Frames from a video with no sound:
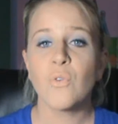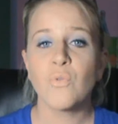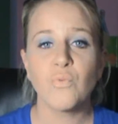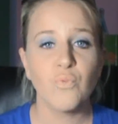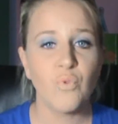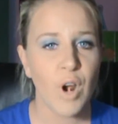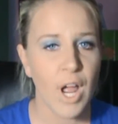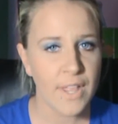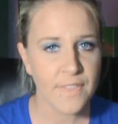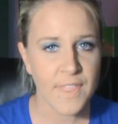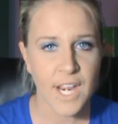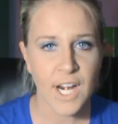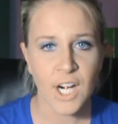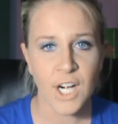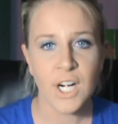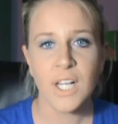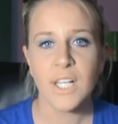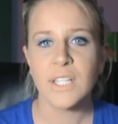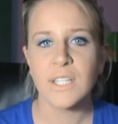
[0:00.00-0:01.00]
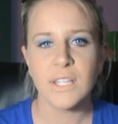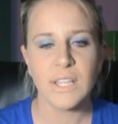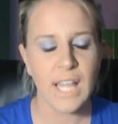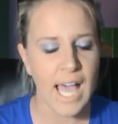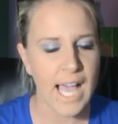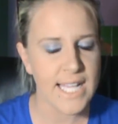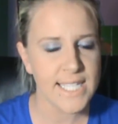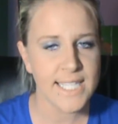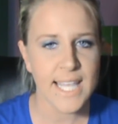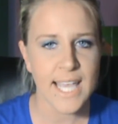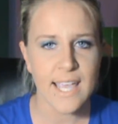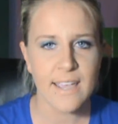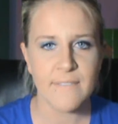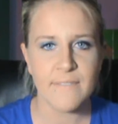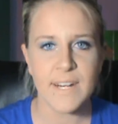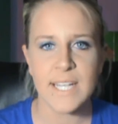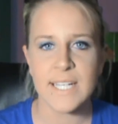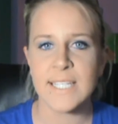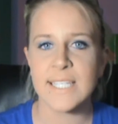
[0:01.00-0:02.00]
Right there lies the
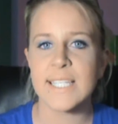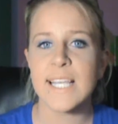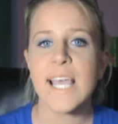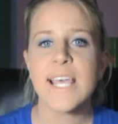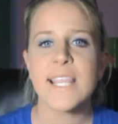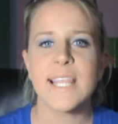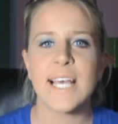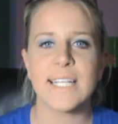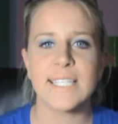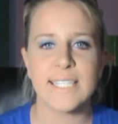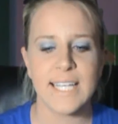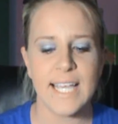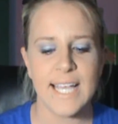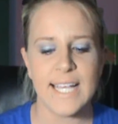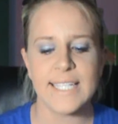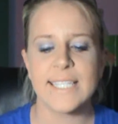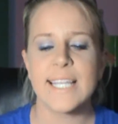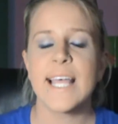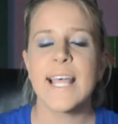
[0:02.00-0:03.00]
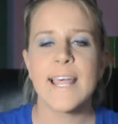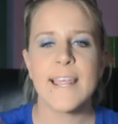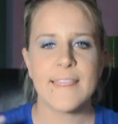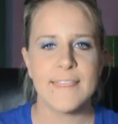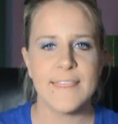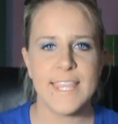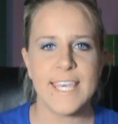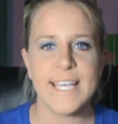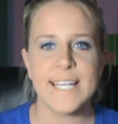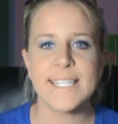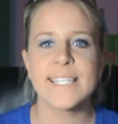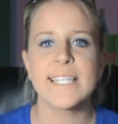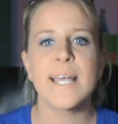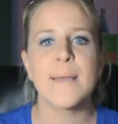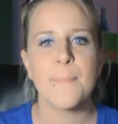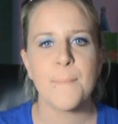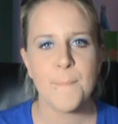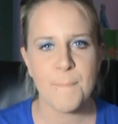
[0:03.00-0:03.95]
evidence that says this